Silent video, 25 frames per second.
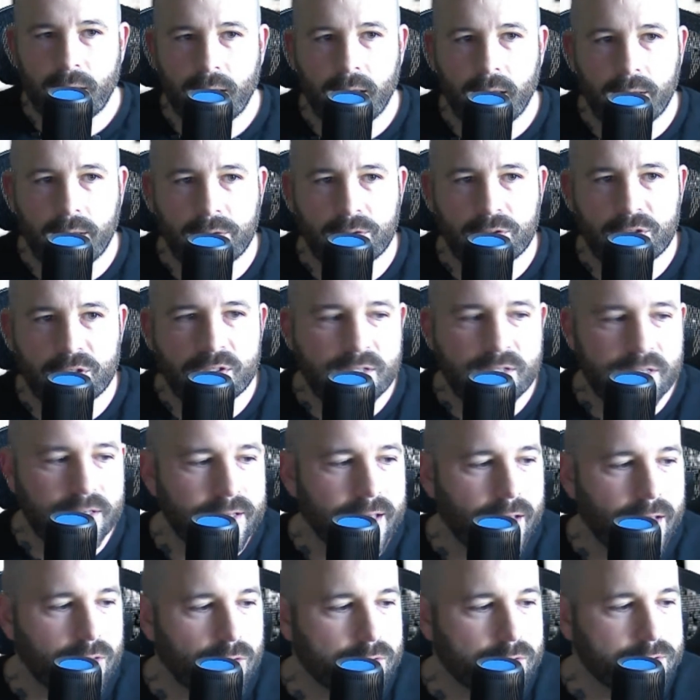and just didn't
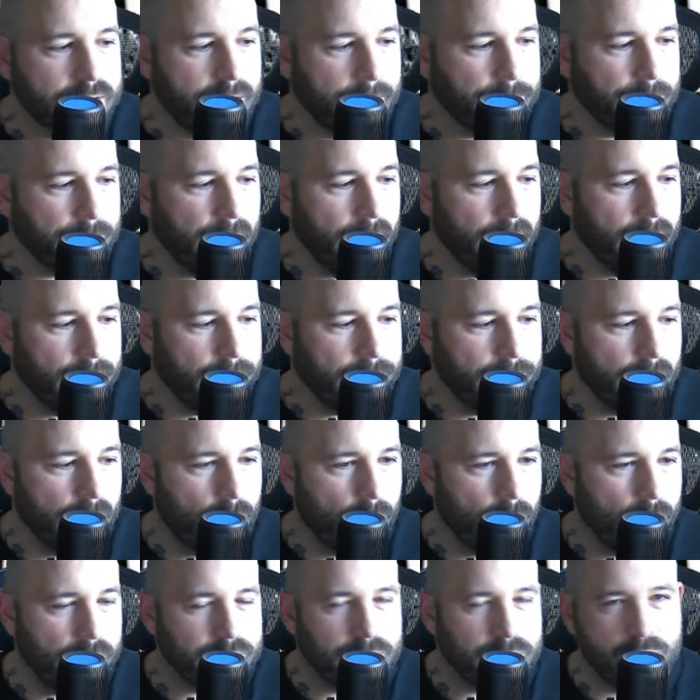get looked at by
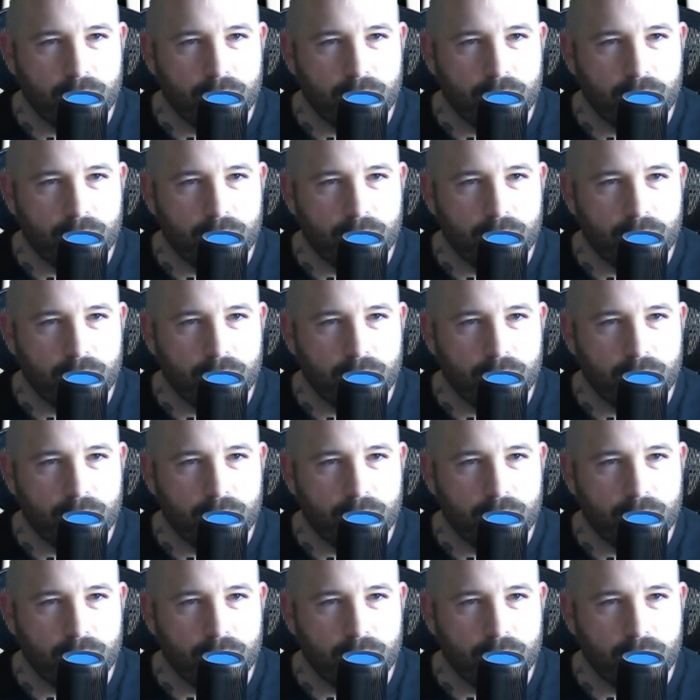Wentz